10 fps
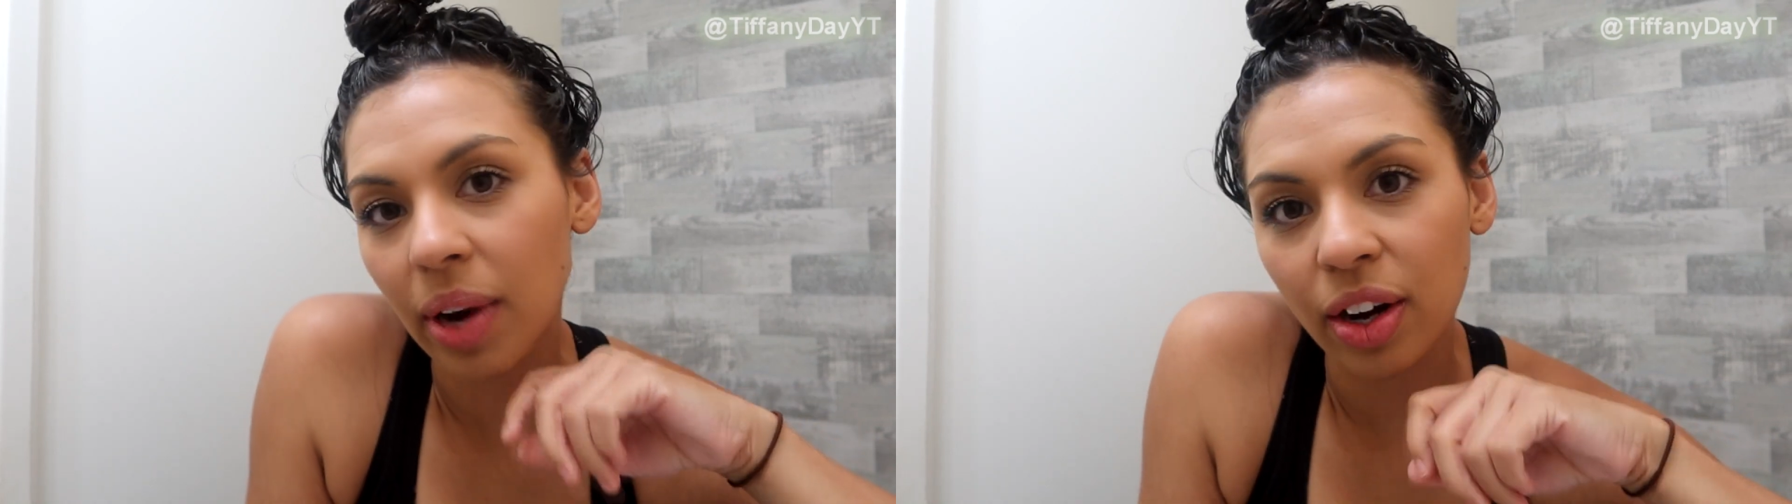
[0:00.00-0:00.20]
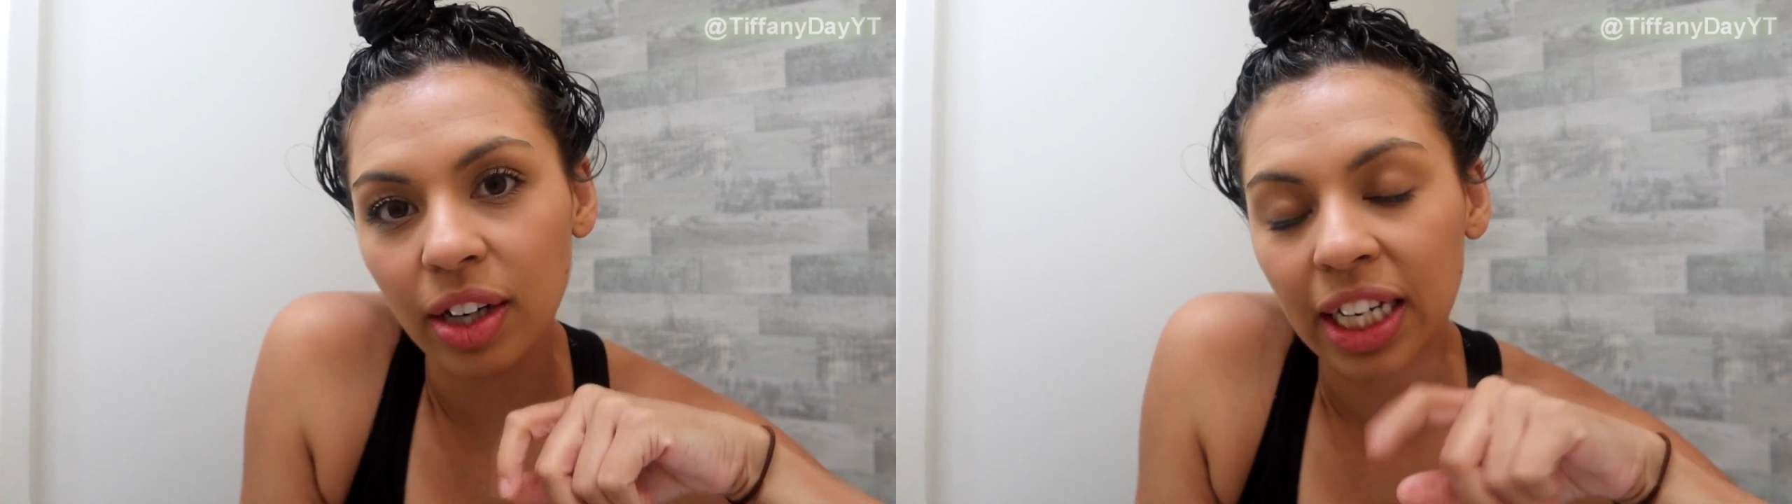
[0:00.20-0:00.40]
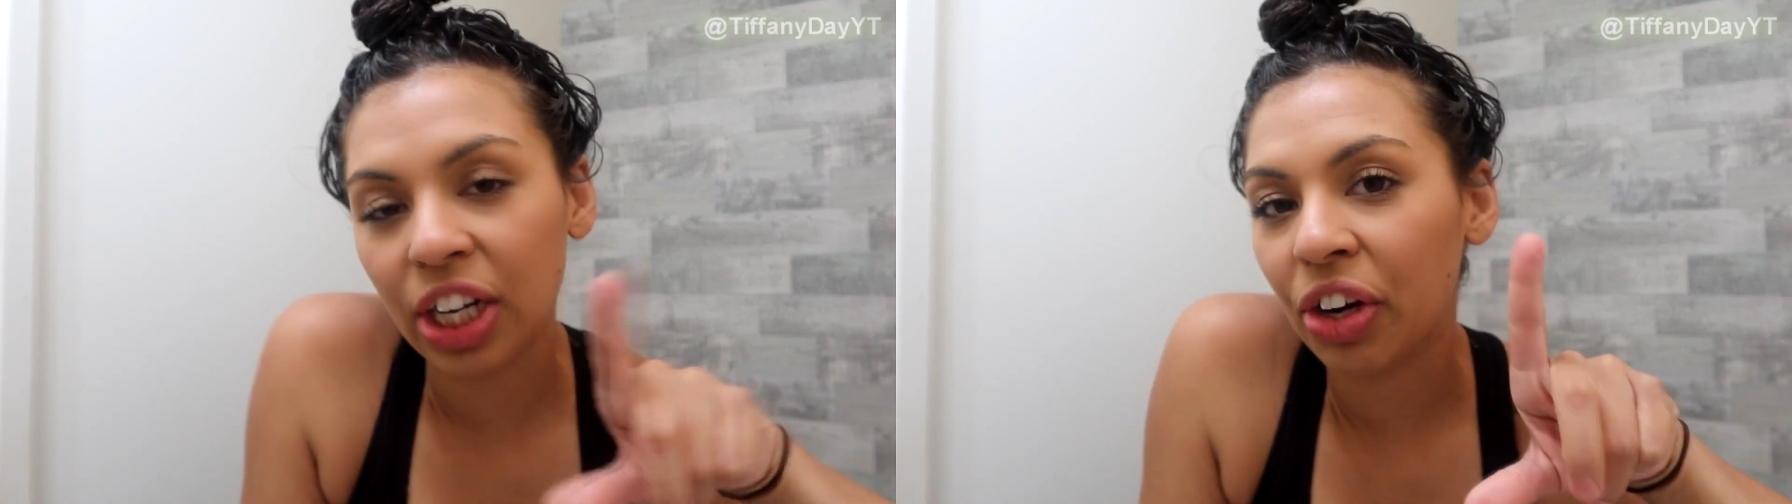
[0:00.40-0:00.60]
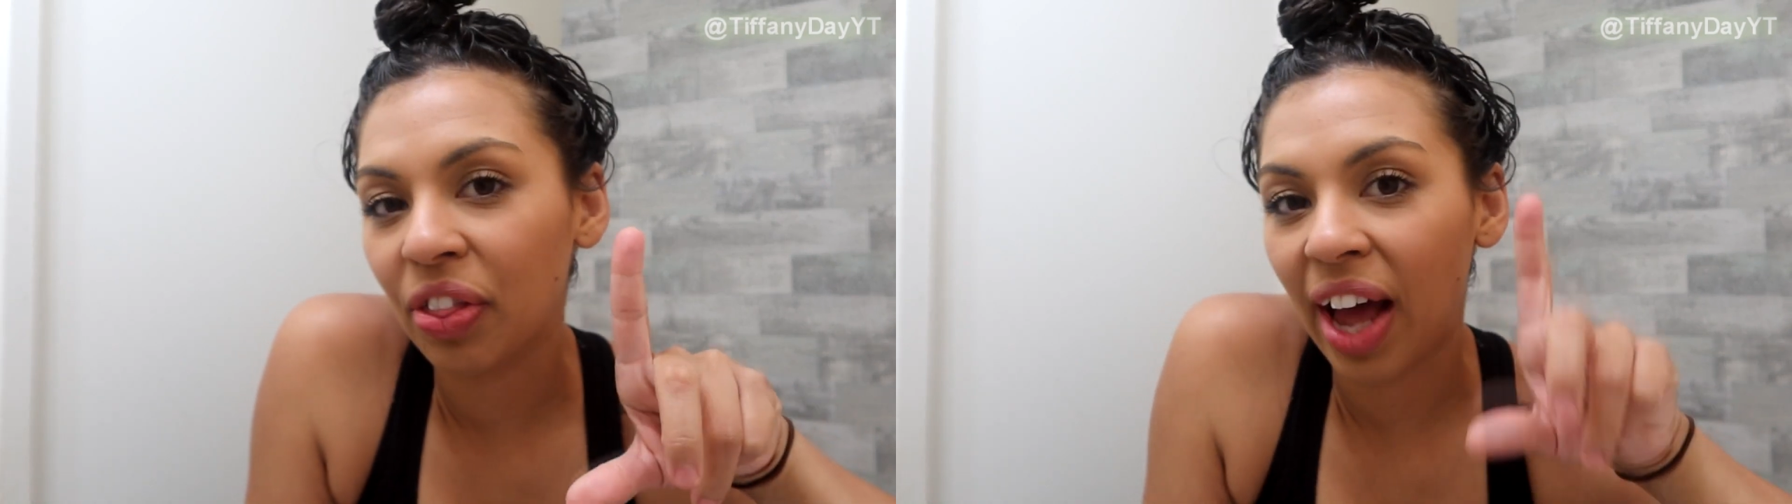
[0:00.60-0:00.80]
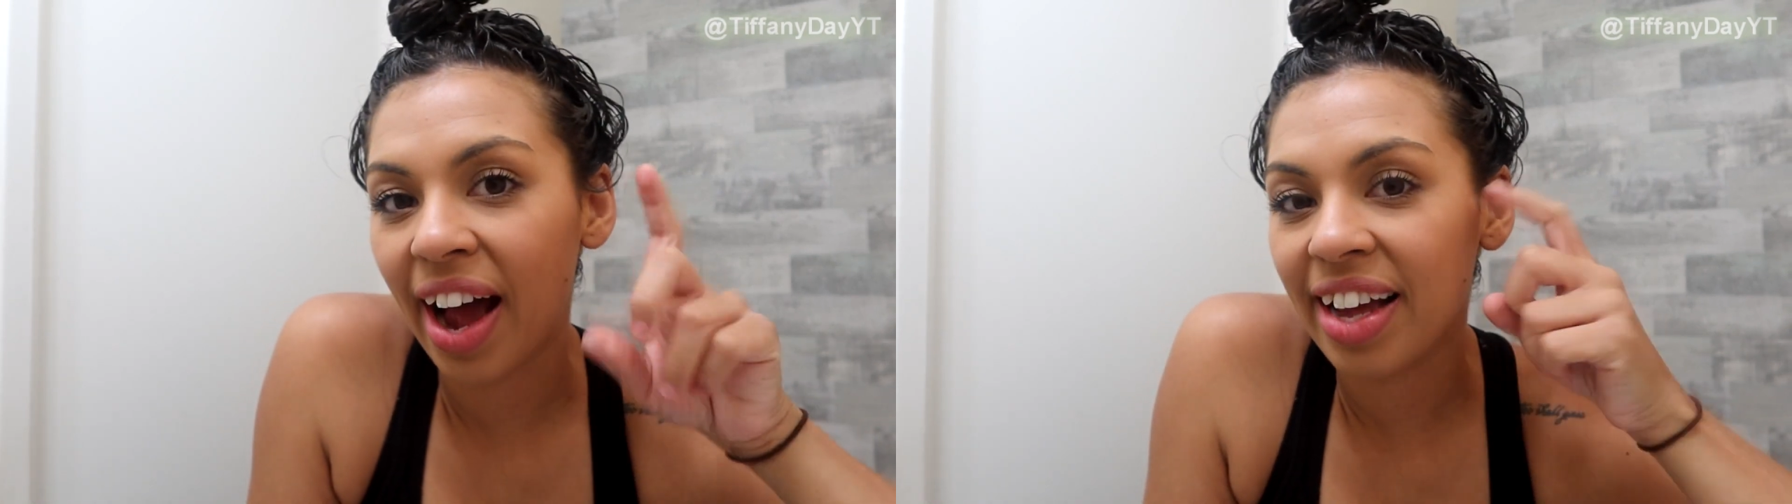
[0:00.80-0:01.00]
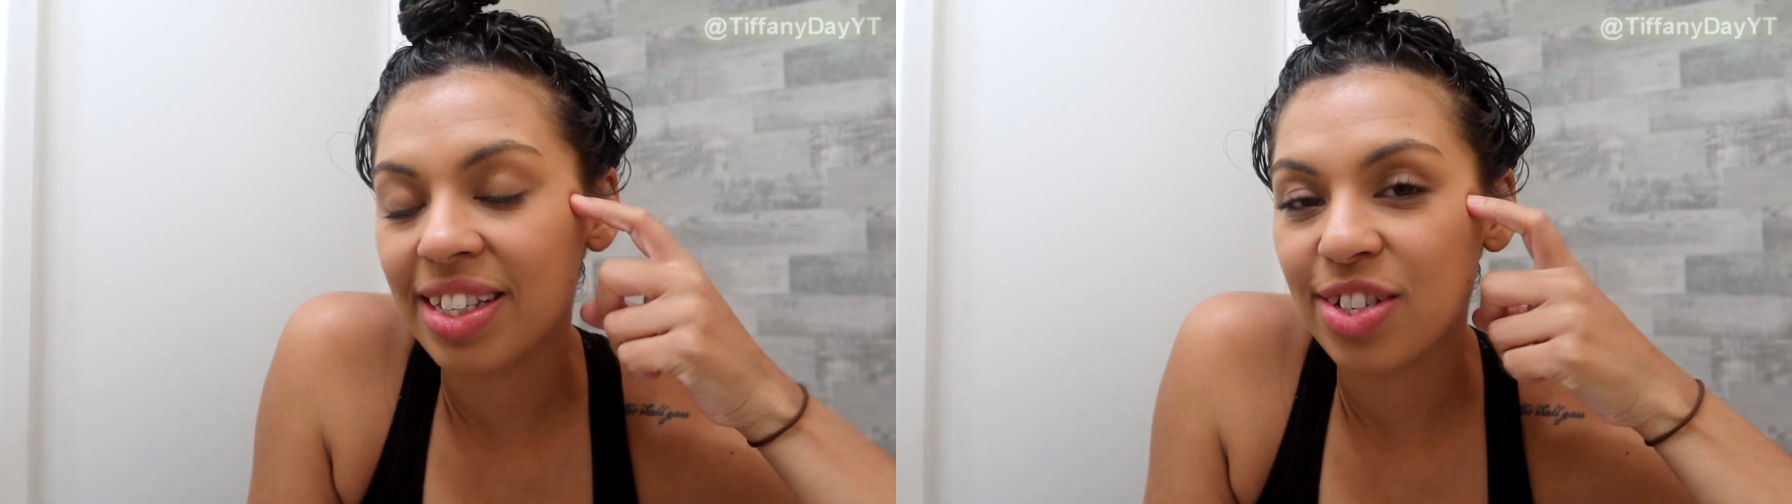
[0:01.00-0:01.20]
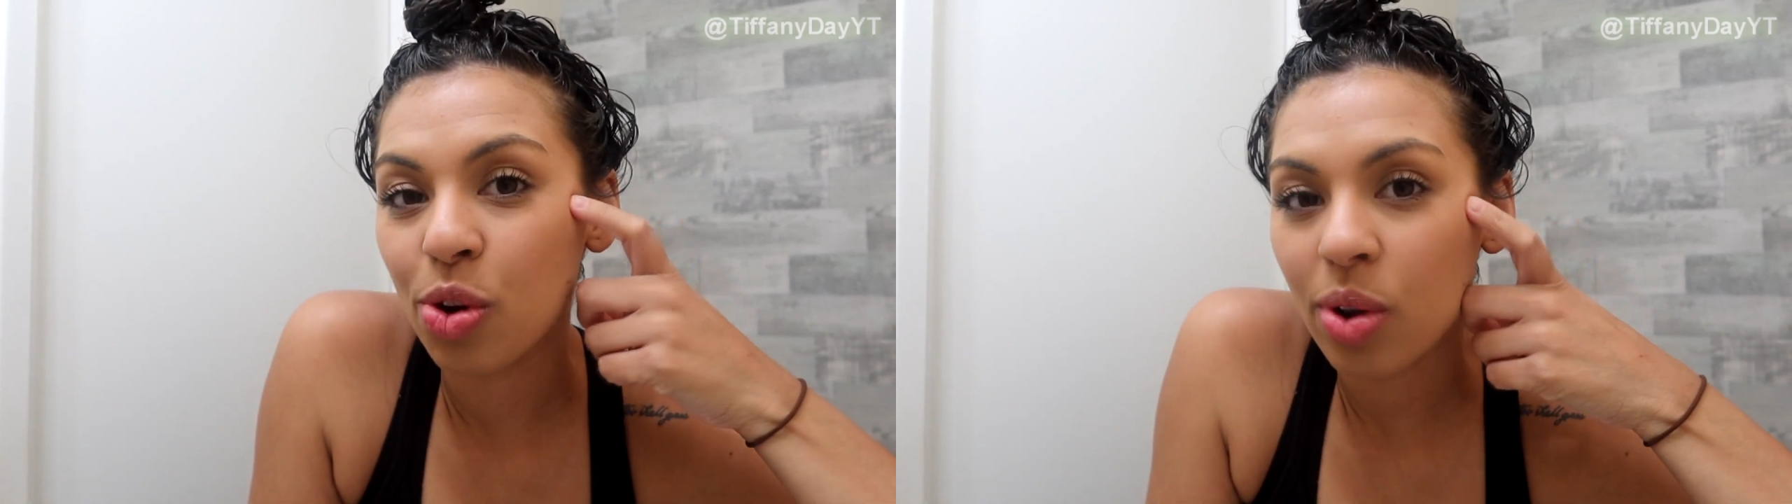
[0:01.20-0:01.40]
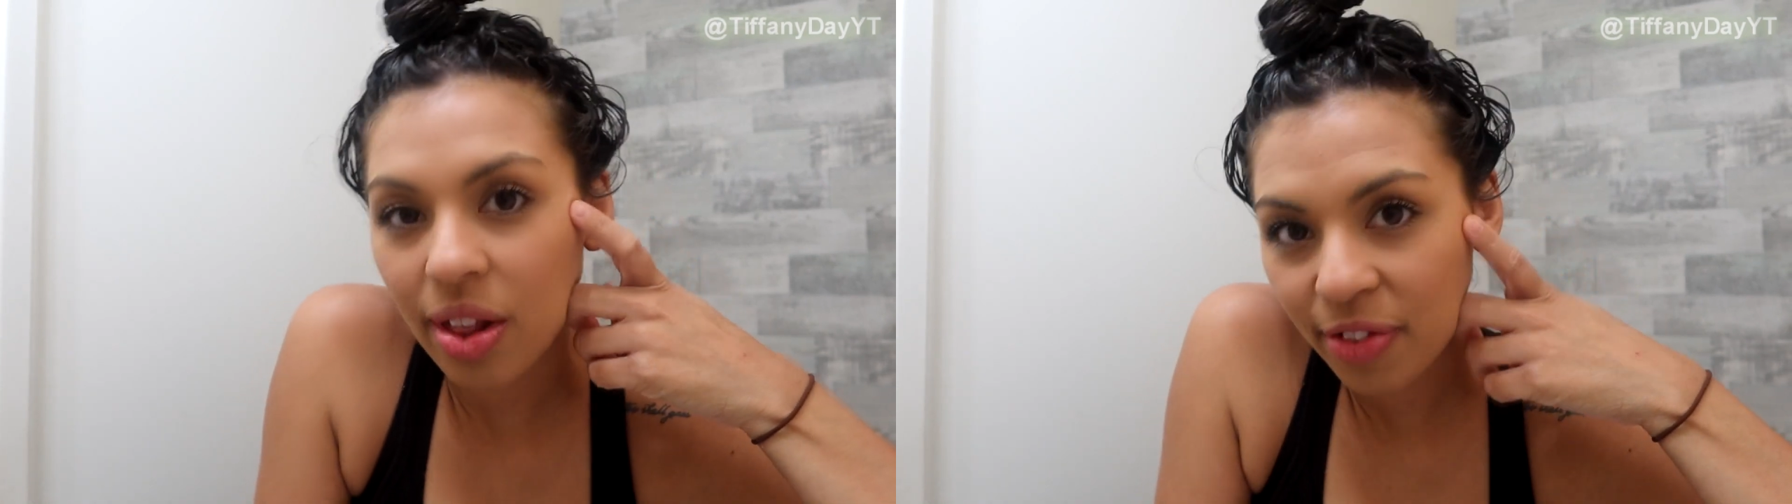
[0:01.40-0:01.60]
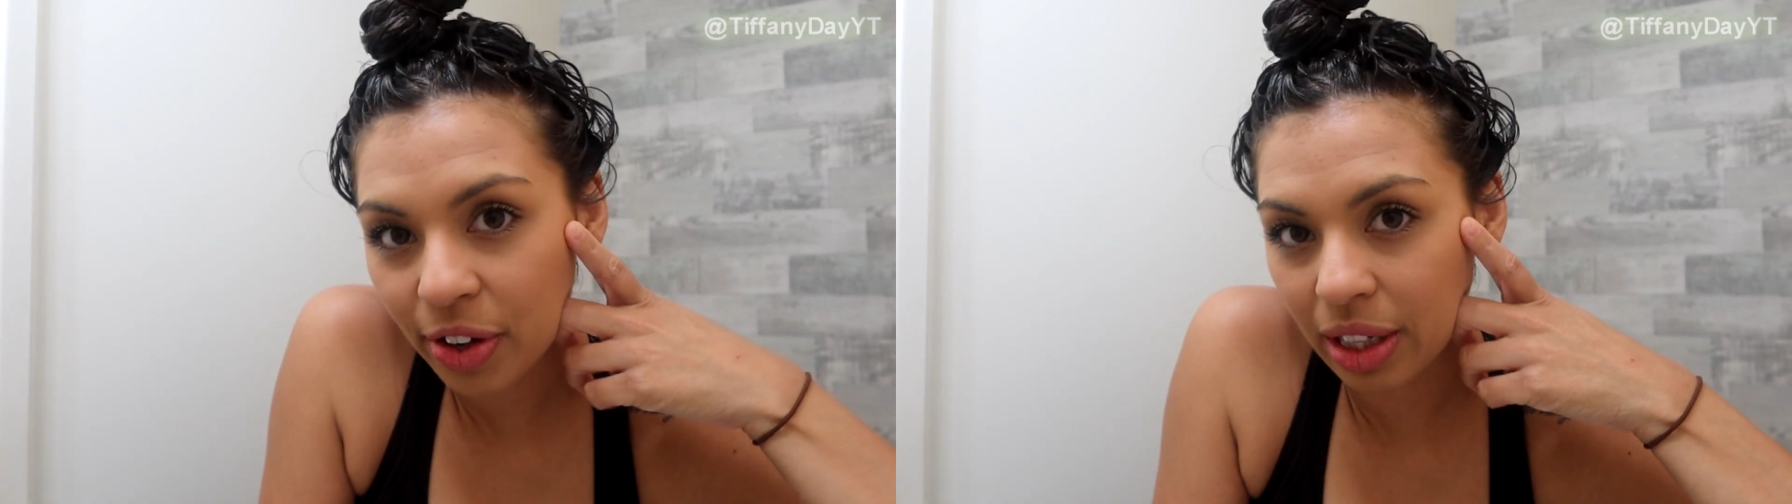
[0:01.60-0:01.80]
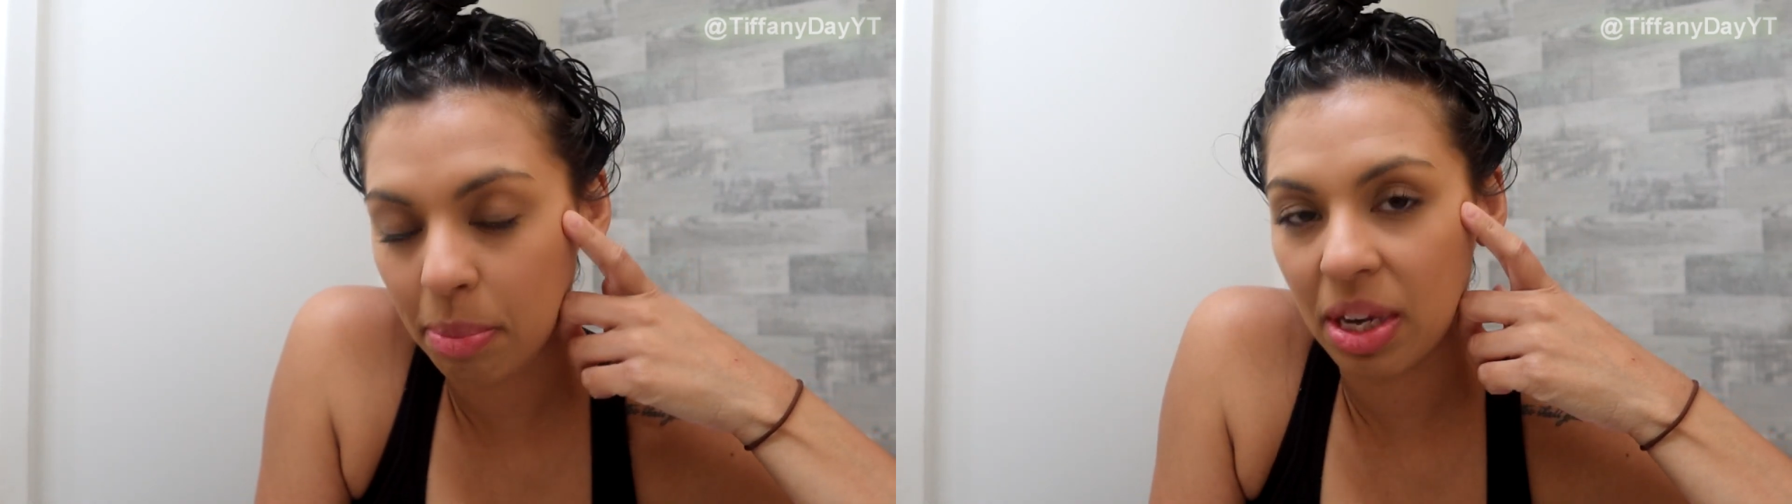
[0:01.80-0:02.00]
read on here that it's a total of 30